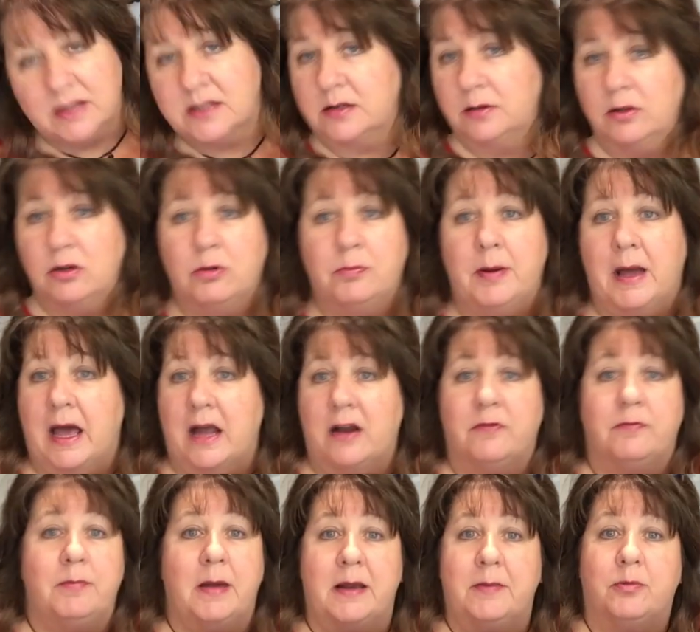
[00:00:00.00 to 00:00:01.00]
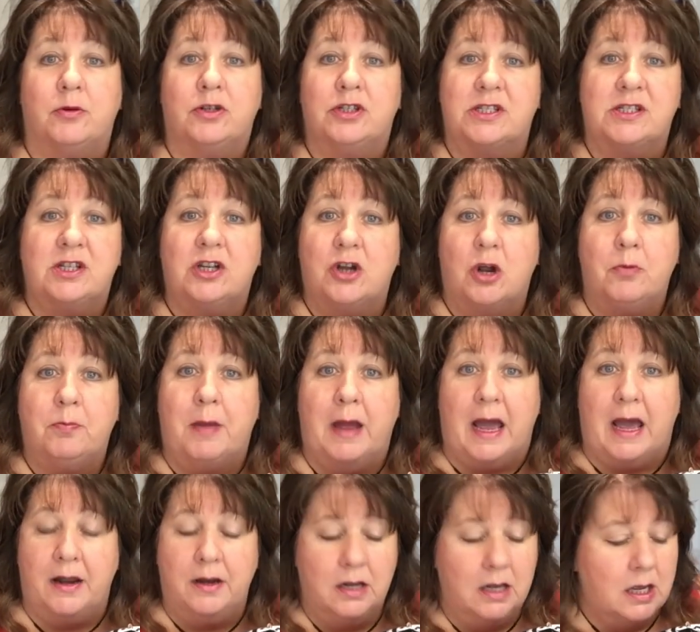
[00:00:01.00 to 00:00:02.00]
like a little pad of paper, just a
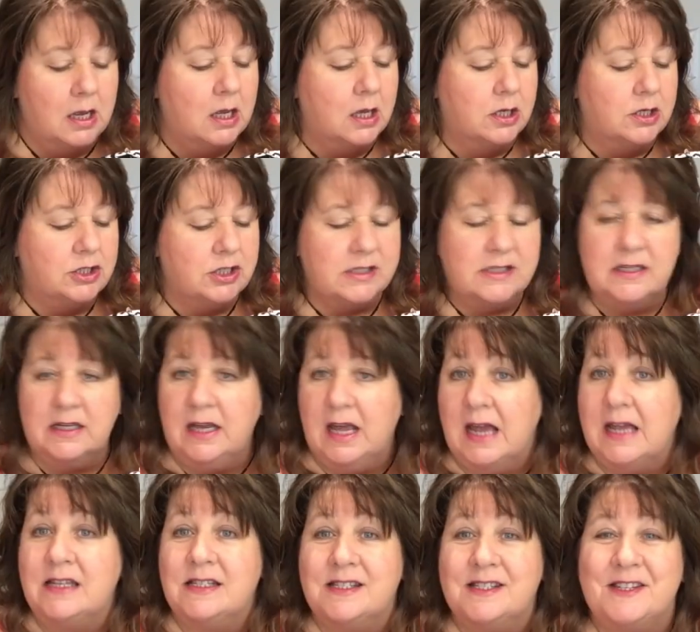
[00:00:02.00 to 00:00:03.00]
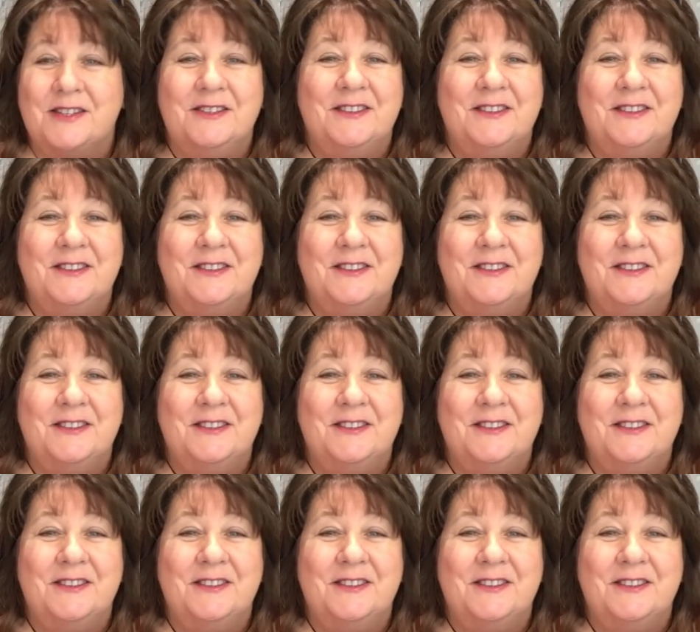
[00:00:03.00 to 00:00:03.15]
notepad, just in case.